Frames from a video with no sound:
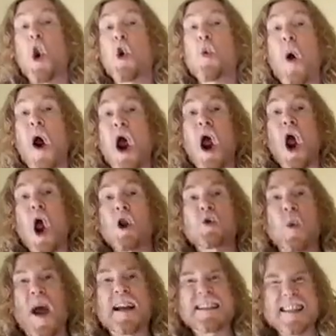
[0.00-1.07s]
world
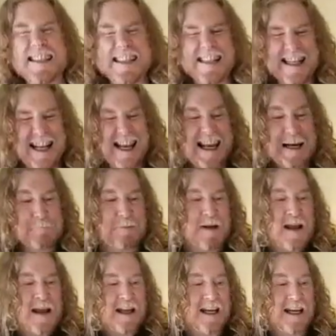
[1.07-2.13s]
went to sleep.
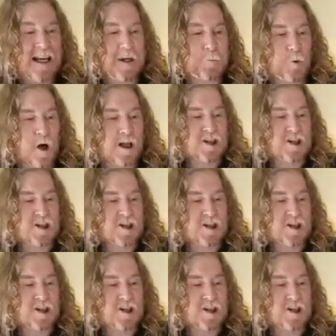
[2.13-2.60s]
It was